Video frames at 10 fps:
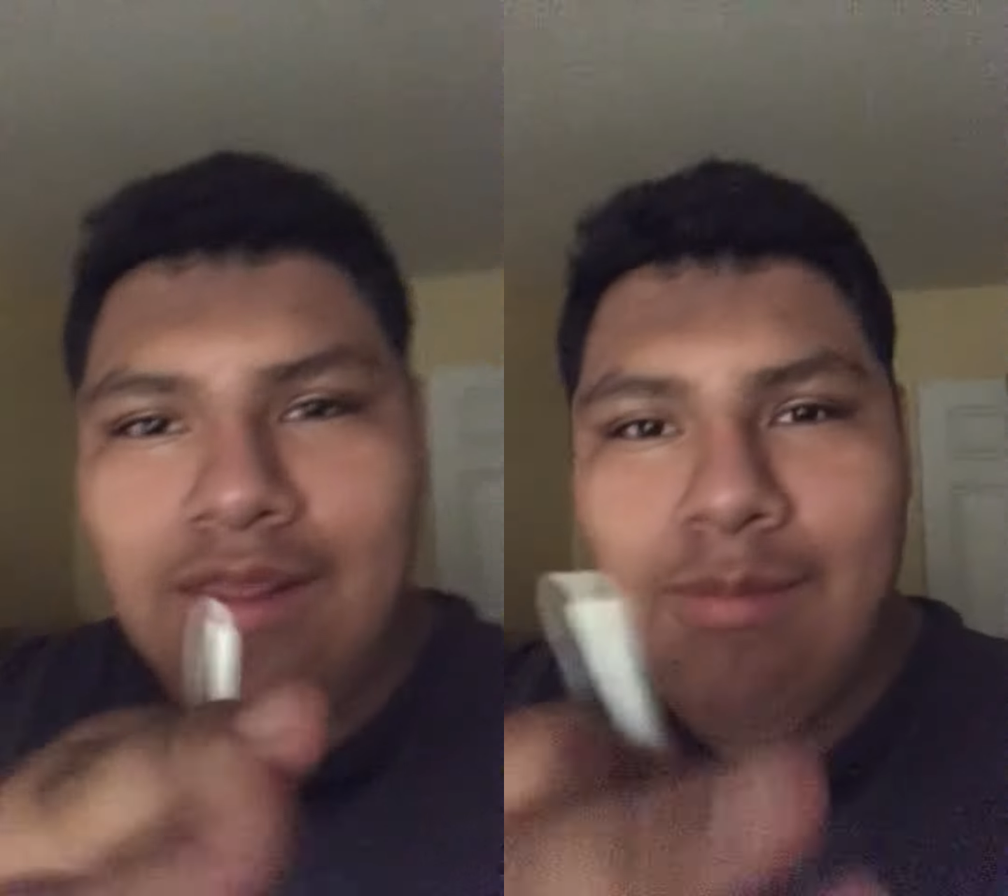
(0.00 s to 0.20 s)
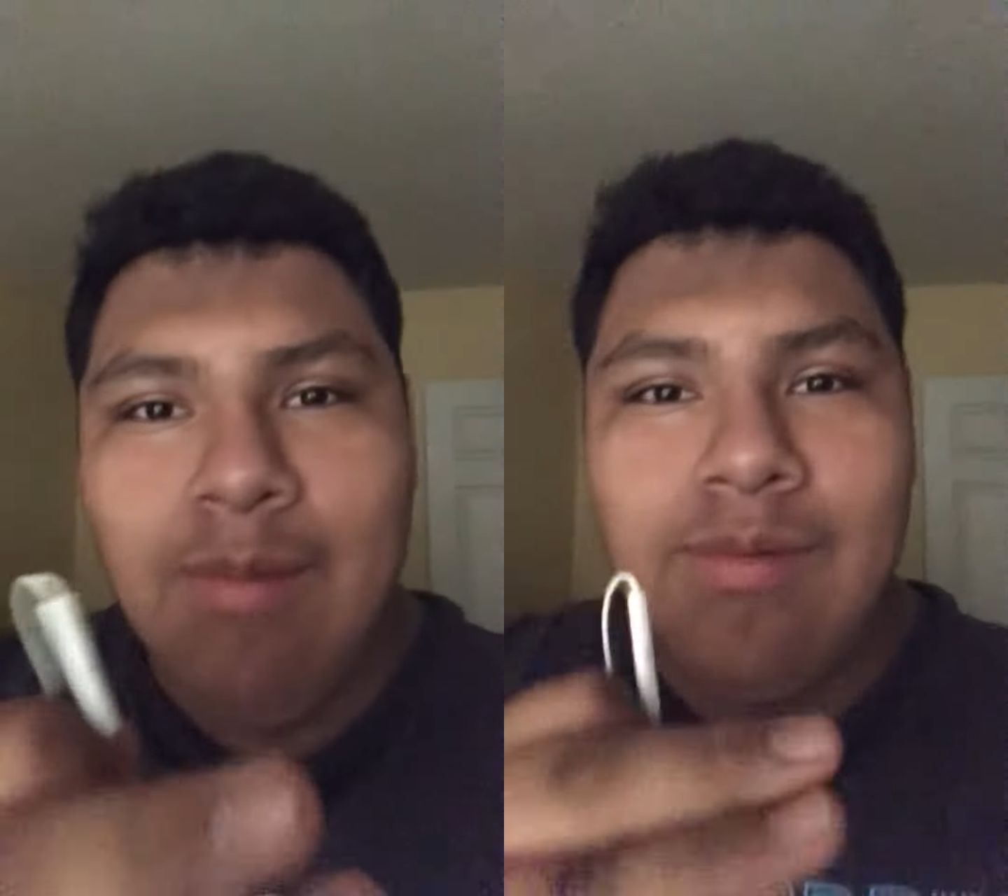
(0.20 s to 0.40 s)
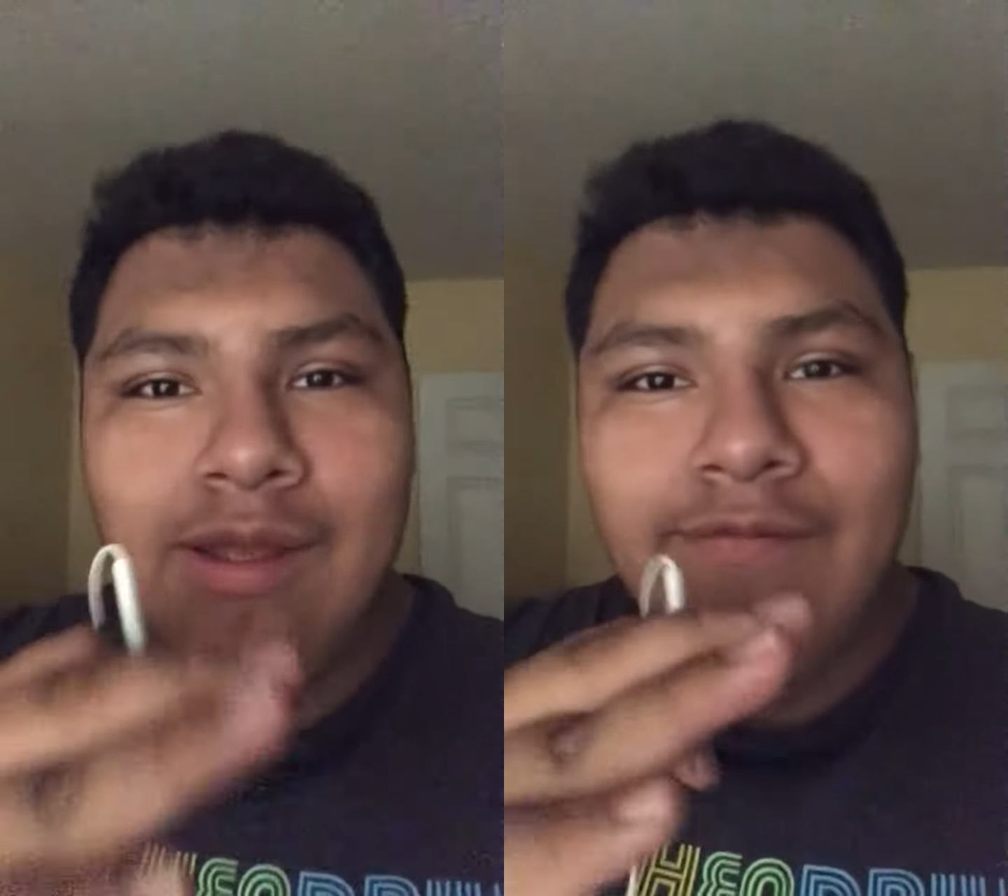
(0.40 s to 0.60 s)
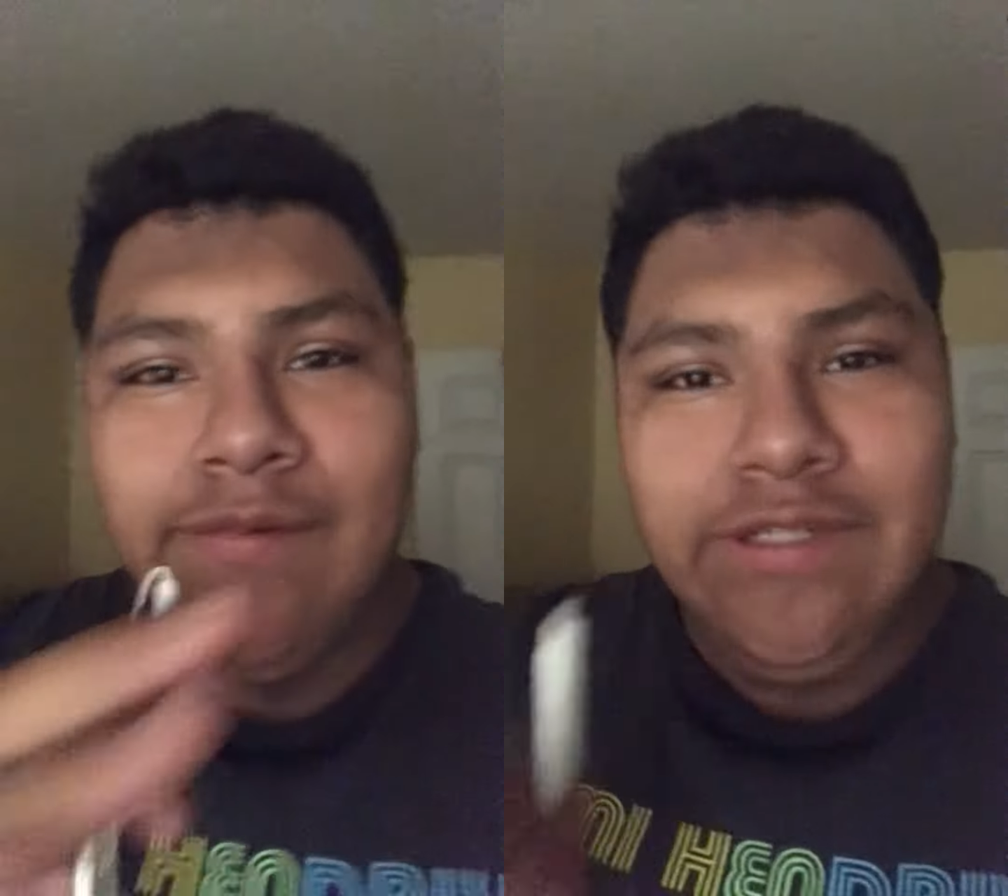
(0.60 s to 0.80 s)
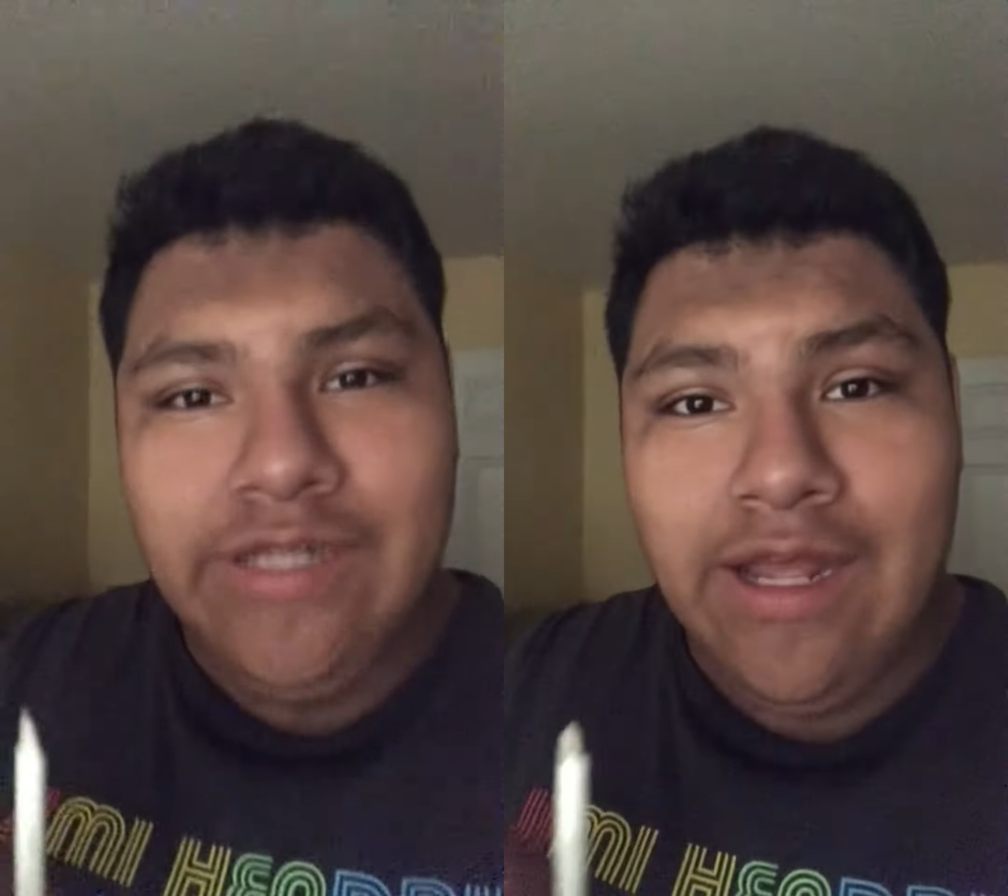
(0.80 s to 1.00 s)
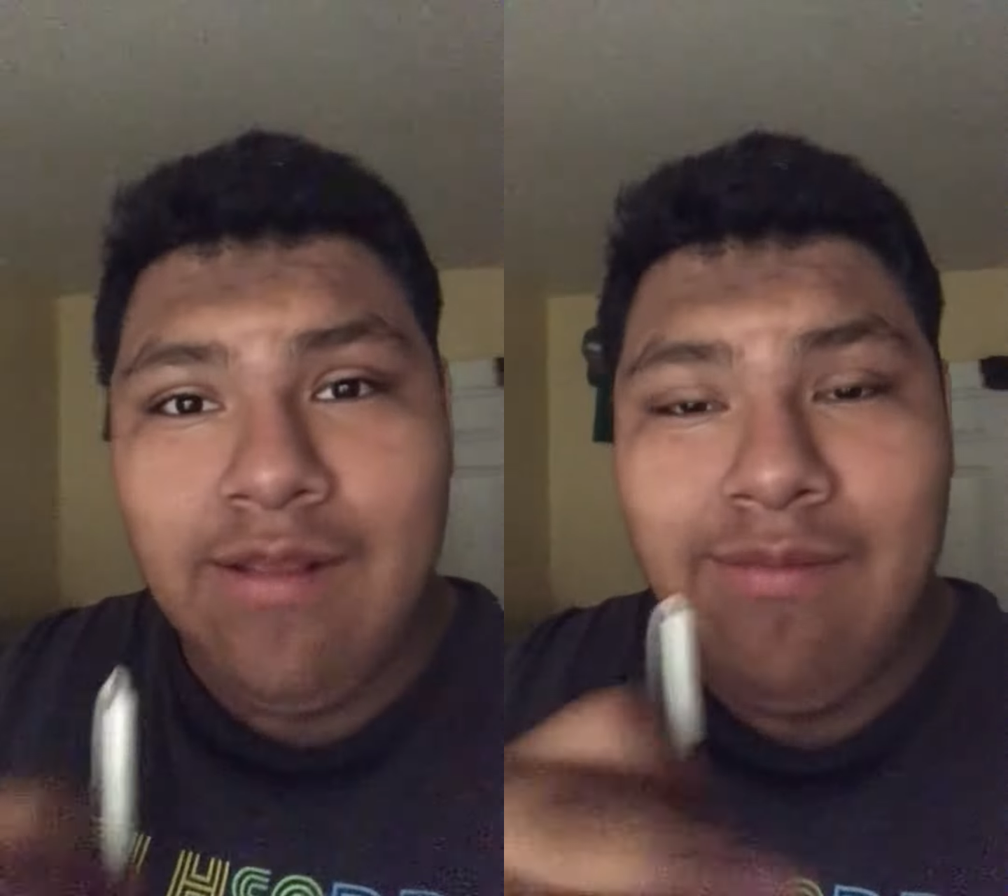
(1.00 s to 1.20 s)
people don't have much time,